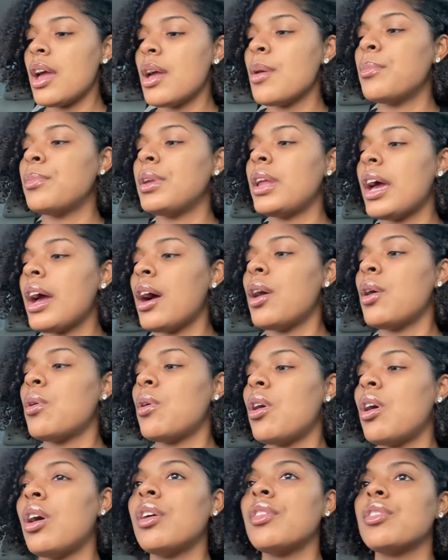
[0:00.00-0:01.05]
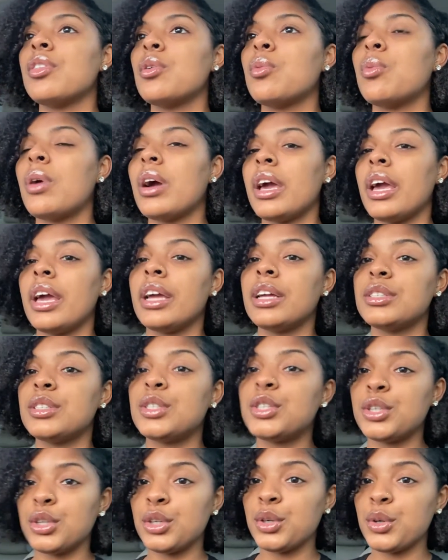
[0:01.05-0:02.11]
am now on the way
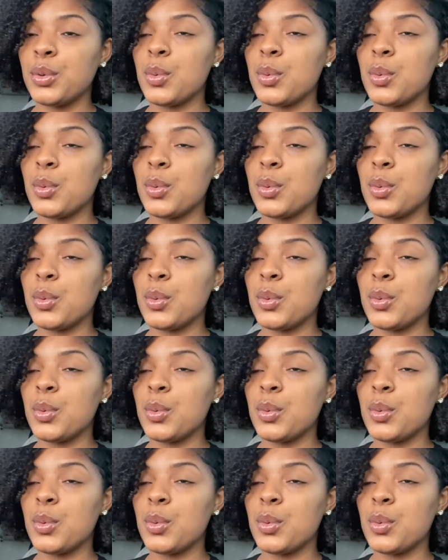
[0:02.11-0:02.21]
to